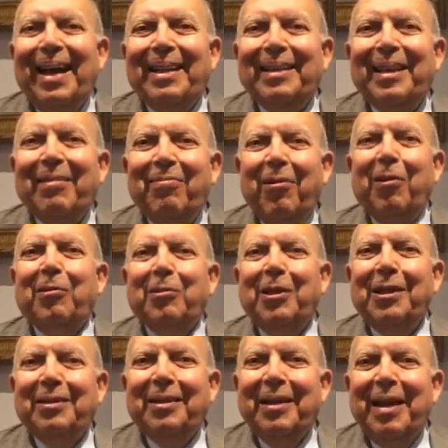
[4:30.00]
and they
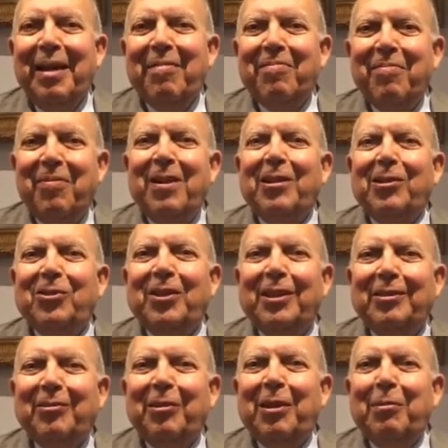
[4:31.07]
followed it and finished
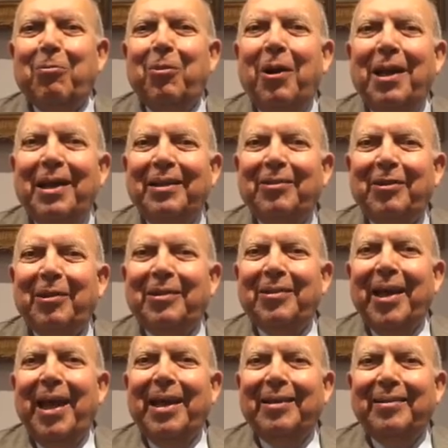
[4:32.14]
it to the point, to the
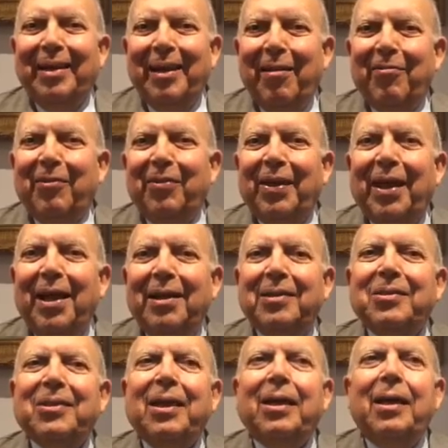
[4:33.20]
date, and everything
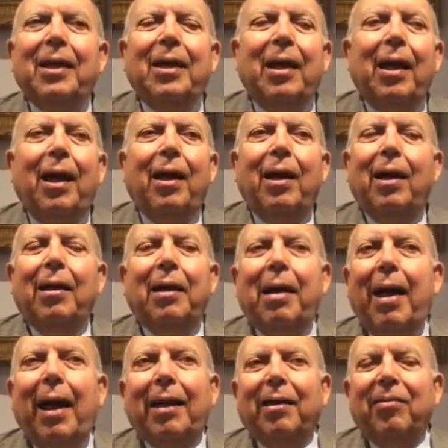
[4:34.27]
else.
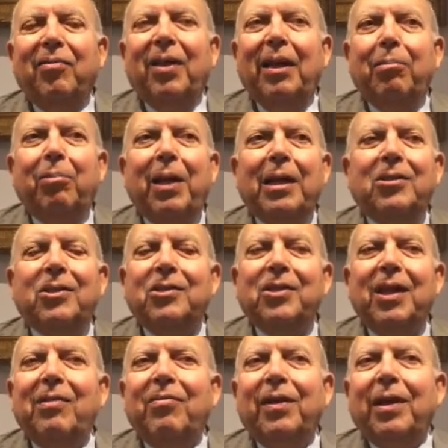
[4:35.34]
I can think
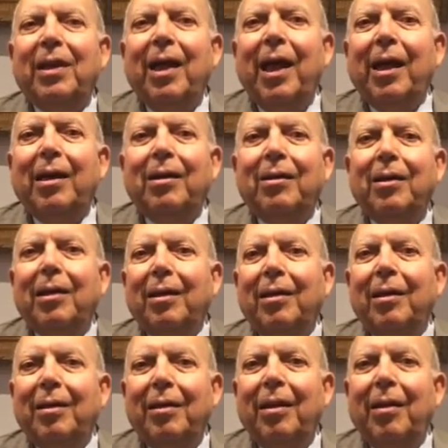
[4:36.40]
places even like
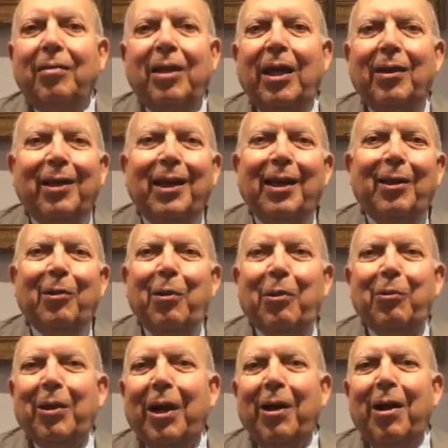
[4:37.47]
near here
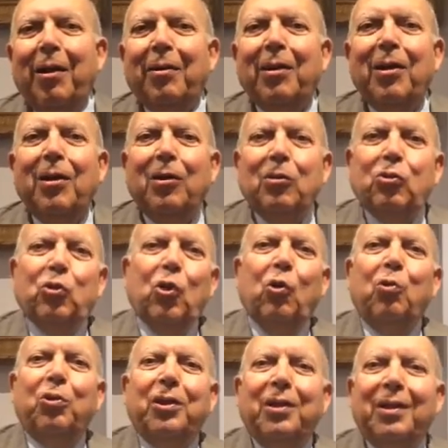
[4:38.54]
where we are,
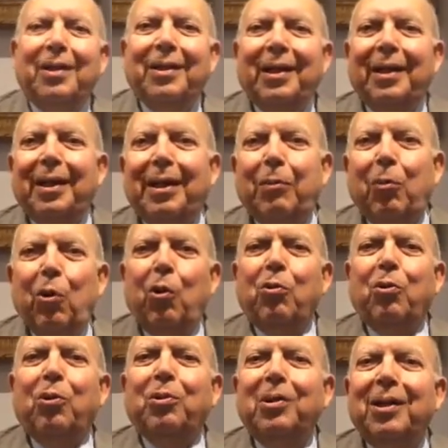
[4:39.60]
Jordan,
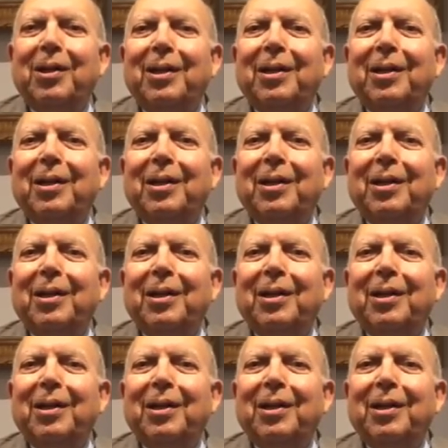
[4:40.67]
Morocco.